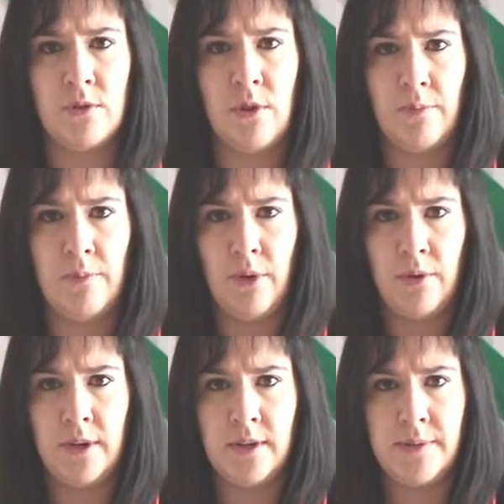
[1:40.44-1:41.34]

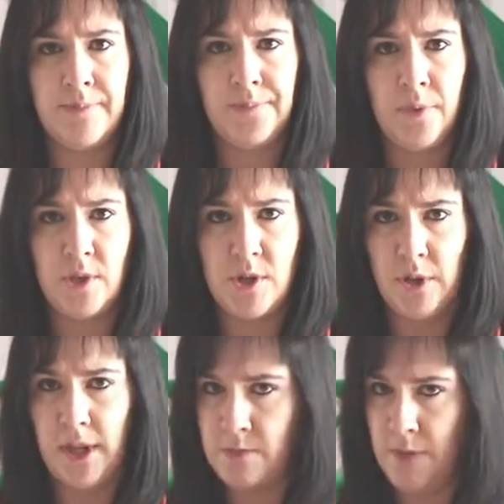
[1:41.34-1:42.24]
component, which I
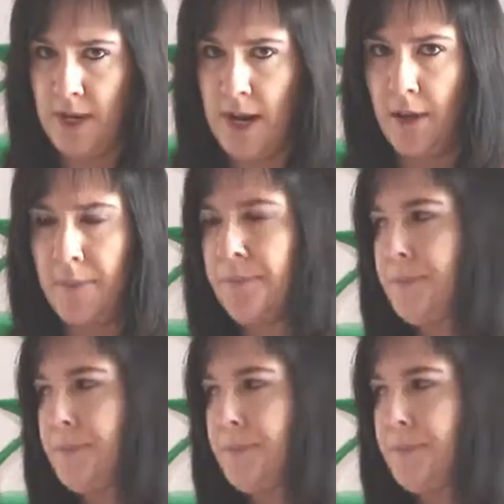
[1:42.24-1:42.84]
will explain now.